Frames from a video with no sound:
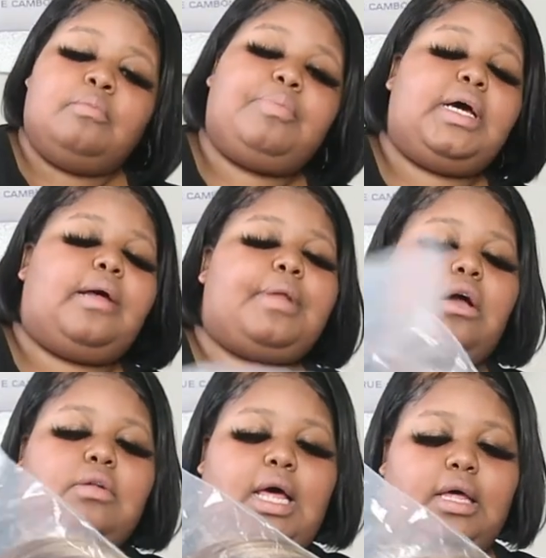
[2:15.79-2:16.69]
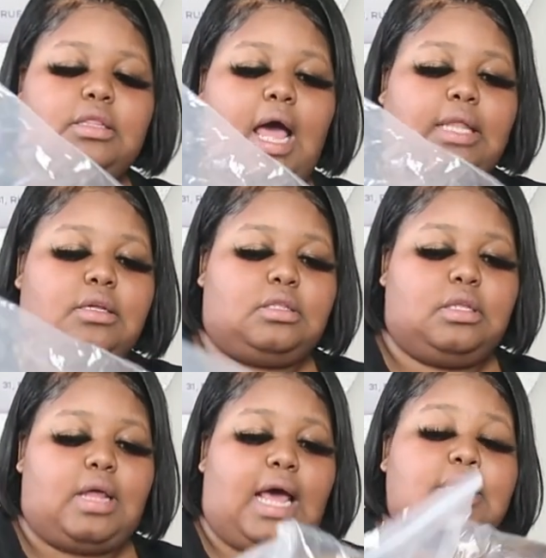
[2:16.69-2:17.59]
But I'm not gonna lie, I
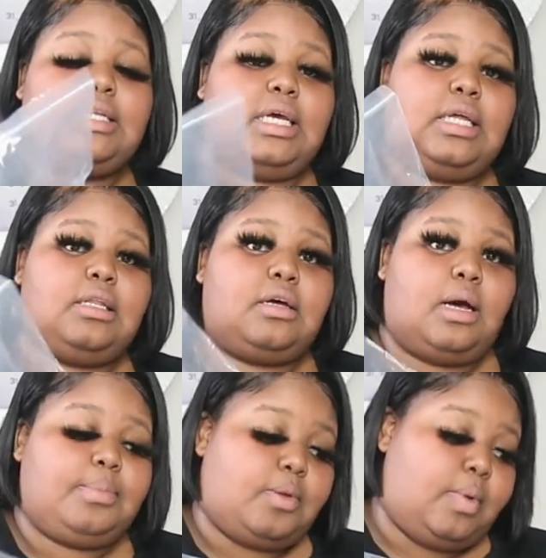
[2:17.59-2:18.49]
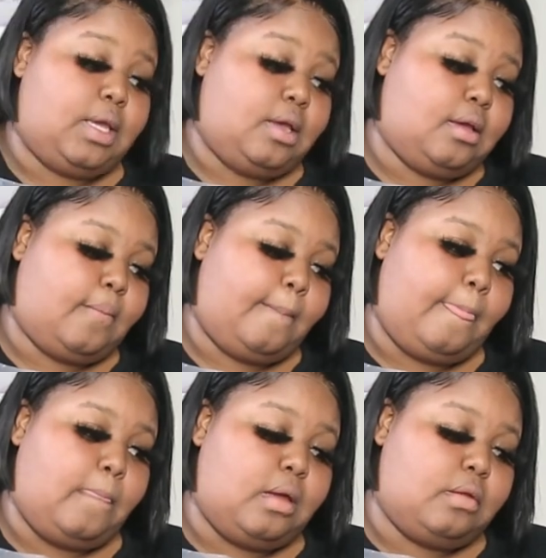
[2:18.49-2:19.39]
did look up the wig
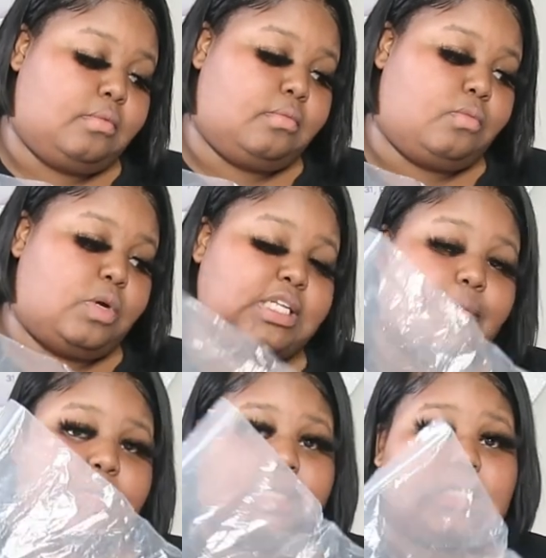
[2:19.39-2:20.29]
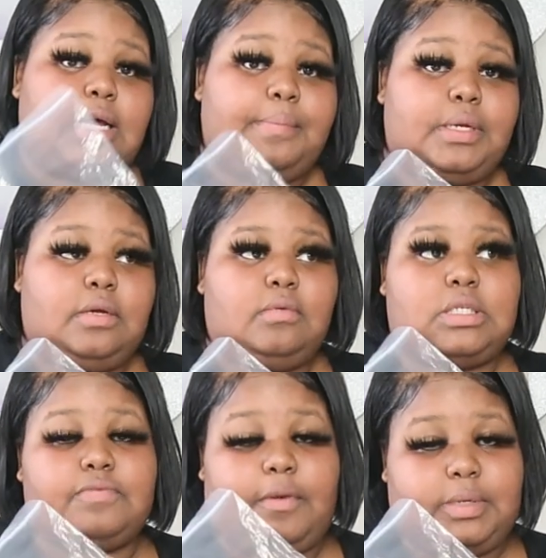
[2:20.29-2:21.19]
once I realized the company
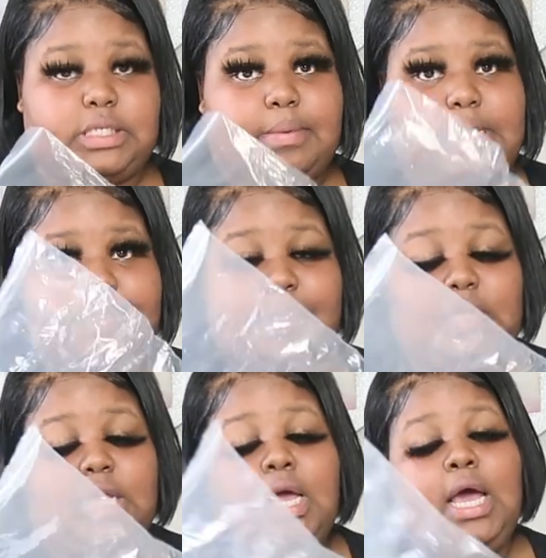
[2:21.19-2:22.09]
was from the same company.